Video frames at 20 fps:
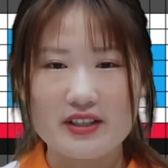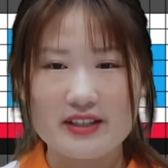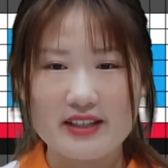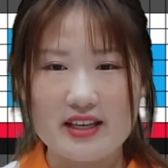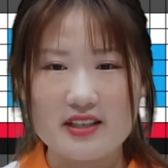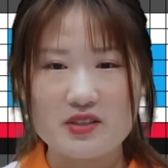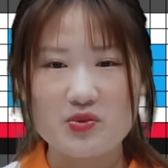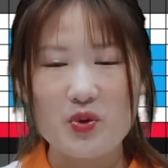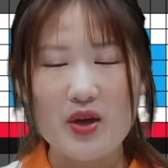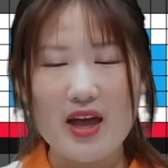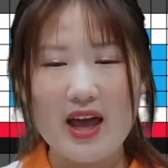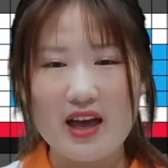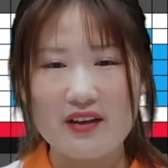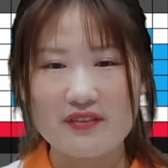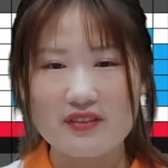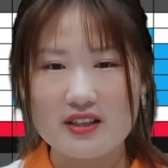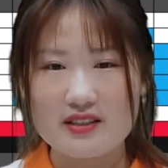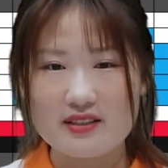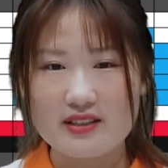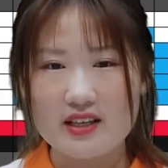Yes, we
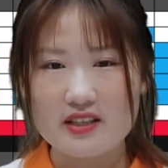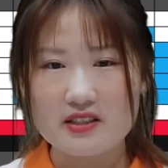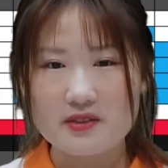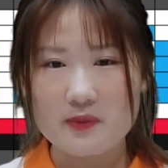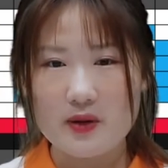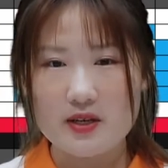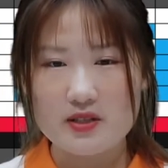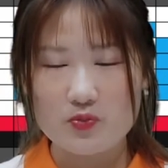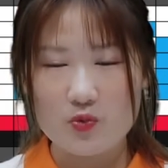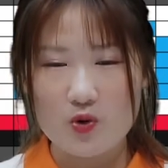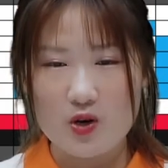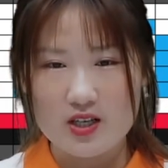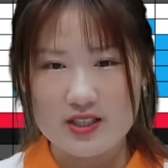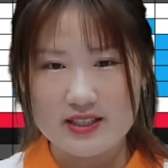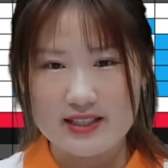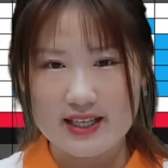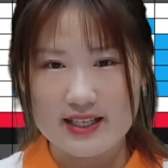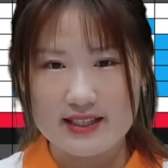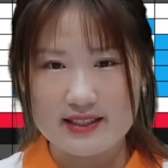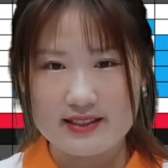have the 6-month
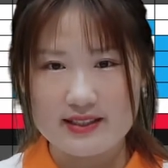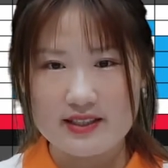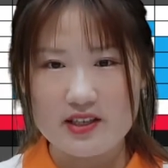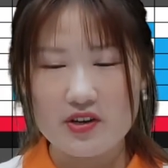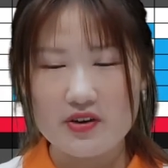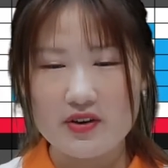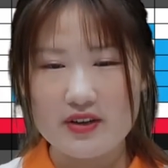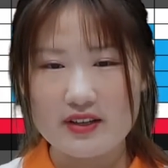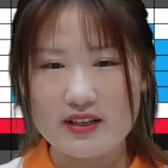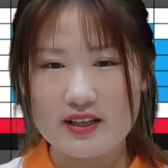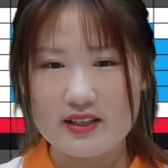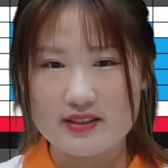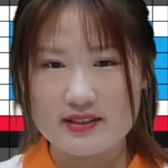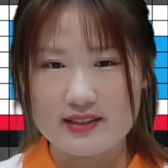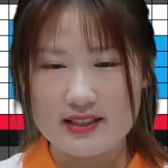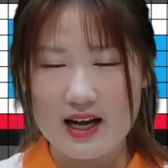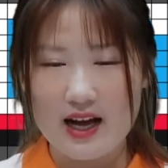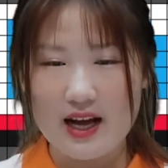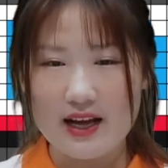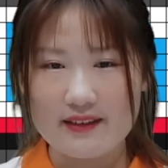warranties during this
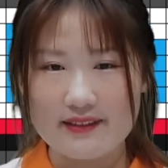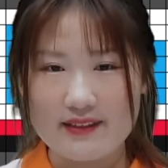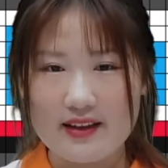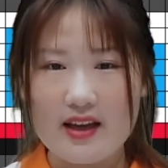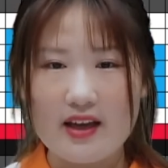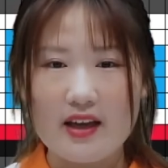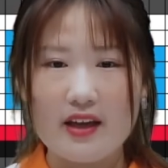time.